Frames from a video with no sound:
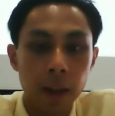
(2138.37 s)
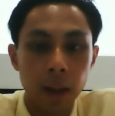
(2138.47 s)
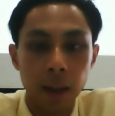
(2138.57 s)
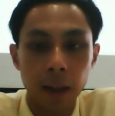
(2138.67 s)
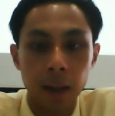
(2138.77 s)

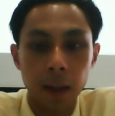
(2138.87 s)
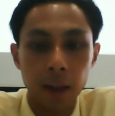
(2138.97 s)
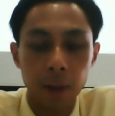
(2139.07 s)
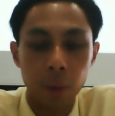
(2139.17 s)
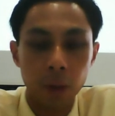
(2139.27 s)

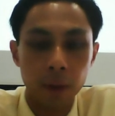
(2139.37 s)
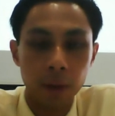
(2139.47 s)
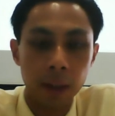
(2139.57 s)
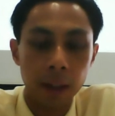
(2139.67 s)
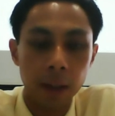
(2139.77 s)
I would
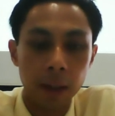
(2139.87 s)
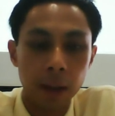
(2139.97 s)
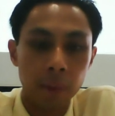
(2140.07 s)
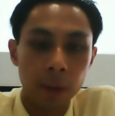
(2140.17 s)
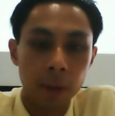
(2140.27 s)
say that
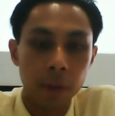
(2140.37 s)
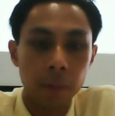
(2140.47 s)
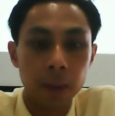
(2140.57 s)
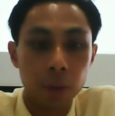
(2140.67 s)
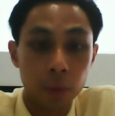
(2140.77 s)
there's not
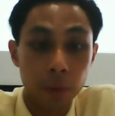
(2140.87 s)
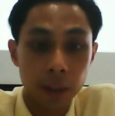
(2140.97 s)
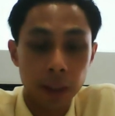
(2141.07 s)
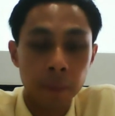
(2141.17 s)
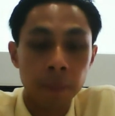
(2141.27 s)
much
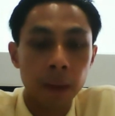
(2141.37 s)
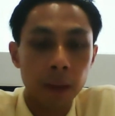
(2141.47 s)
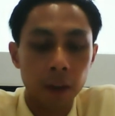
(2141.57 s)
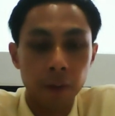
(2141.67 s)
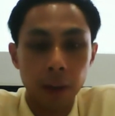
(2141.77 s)
worry
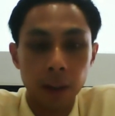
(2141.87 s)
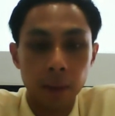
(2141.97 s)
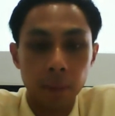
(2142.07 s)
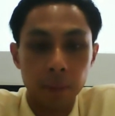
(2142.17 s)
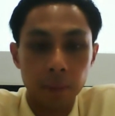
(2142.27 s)
of
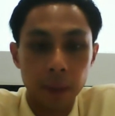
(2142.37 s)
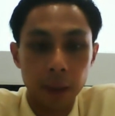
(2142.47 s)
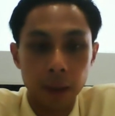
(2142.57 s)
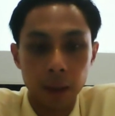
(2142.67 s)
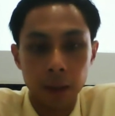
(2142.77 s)

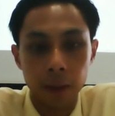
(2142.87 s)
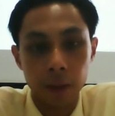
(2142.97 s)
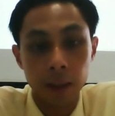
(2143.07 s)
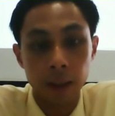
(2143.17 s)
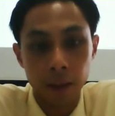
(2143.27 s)
your
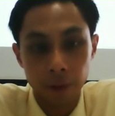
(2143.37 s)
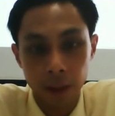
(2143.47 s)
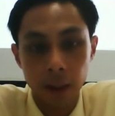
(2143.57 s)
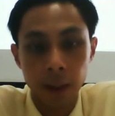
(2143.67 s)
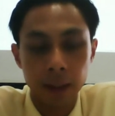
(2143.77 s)
kid
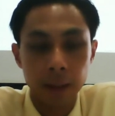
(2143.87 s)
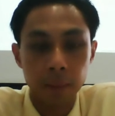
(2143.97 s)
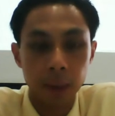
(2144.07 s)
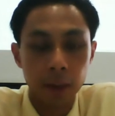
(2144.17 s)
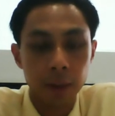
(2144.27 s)
inheriting
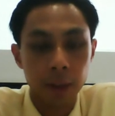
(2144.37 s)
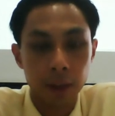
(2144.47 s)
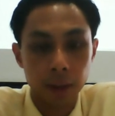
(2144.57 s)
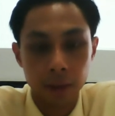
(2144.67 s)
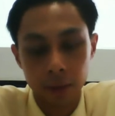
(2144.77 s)
eczema. Those
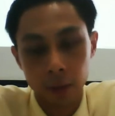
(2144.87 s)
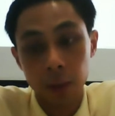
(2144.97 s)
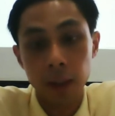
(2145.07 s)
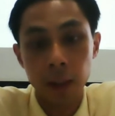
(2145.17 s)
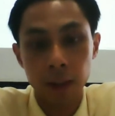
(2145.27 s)
are a
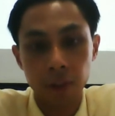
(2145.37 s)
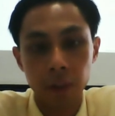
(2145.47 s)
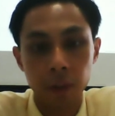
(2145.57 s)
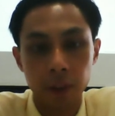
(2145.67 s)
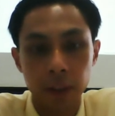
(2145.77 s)
totally
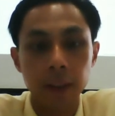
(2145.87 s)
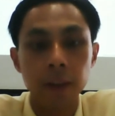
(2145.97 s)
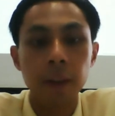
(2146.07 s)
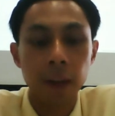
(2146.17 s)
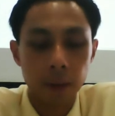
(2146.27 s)
different
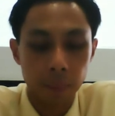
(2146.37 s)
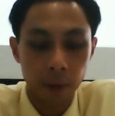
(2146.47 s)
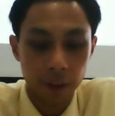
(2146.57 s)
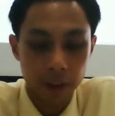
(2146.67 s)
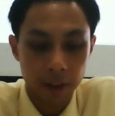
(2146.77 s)
condition, but
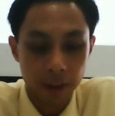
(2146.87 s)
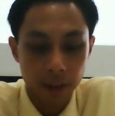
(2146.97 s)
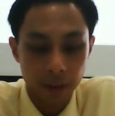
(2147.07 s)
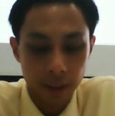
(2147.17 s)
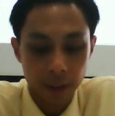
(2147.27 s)
of course,
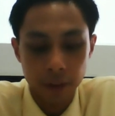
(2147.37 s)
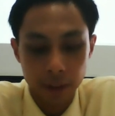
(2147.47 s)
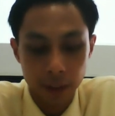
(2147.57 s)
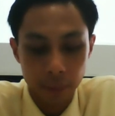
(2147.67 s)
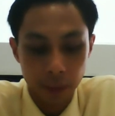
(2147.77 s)
need to
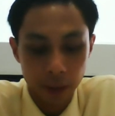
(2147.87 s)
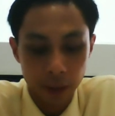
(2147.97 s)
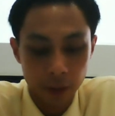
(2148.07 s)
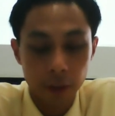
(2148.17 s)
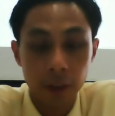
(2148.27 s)
see a
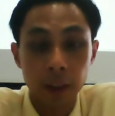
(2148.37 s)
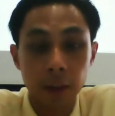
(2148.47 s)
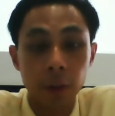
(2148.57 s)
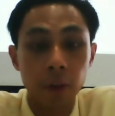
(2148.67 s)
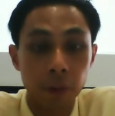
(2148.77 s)
medical doctor
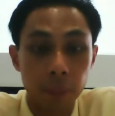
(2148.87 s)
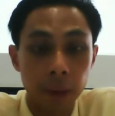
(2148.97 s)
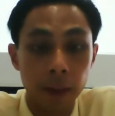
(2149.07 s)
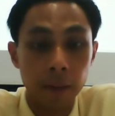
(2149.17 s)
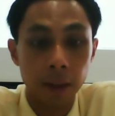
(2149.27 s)
to confirm
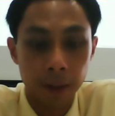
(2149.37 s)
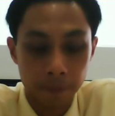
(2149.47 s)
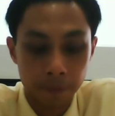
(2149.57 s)
it, right?